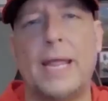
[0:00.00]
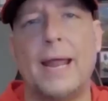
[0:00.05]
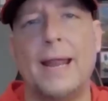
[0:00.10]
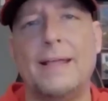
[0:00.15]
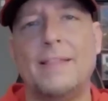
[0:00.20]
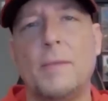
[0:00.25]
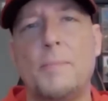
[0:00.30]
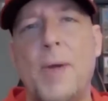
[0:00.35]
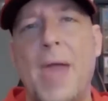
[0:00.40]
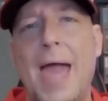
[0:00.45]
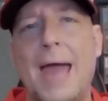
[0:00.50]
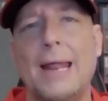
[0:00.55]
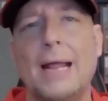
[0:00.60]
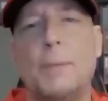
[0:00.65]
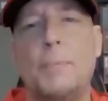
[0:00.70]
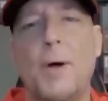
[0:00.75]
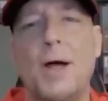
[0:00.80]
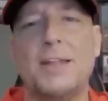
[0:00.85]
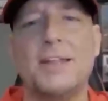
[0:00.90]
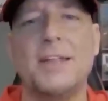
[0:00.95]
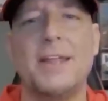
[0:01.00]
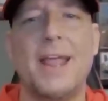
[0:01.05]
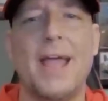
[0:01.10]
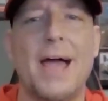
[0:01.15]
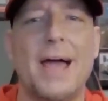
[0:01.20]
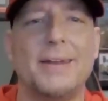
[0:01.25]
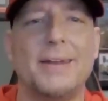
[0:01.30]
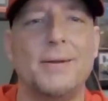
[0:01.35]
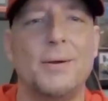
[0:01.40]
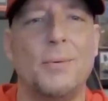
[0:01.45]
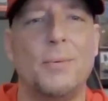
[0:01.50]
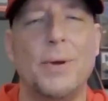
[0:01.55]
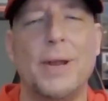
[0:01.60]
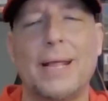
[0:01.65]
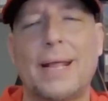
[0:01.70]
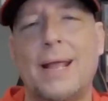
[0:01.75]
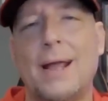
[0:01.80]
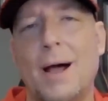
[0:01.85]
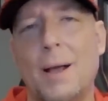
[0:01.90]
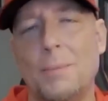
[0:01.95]
we hitting the panic button yet when
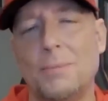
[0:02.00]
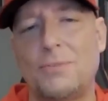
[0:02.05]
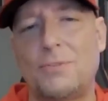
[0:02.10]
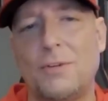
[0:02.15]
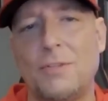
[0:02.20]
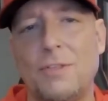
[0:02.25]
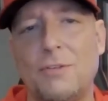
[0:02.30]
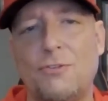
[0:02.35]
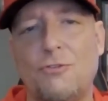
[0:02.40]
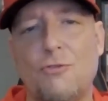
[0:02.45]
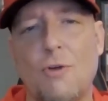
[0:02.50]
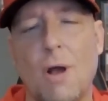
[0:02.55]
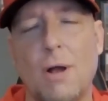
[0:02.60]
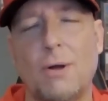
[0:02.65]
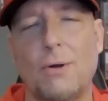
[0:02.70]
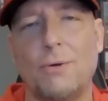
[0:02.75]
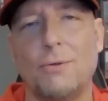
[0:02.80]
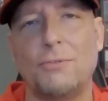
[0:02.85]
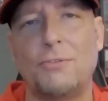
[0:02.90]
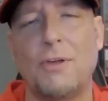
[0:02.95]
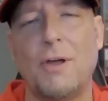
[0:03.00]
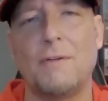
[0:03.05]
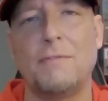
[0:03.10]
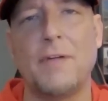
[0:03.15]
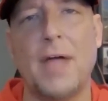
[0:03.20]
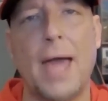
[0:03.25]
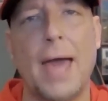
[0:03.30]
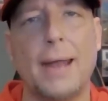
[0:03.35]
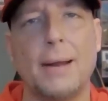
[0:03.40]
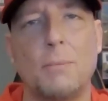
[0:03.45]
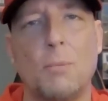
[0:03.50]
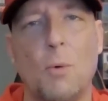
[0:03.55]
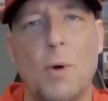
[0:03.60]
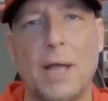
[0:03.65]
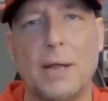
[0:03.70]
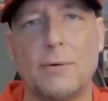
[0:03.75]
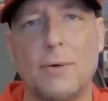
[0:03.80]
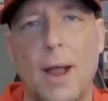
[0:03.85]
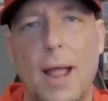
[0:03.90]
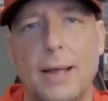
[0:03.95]
it comes to the struggles of Adam
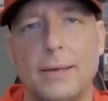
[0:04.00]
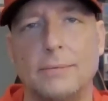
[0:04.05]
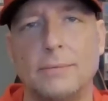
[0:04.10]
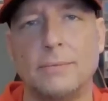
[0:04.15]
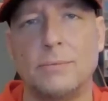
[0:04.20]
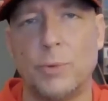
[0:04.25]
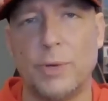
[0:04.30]
Wainwright?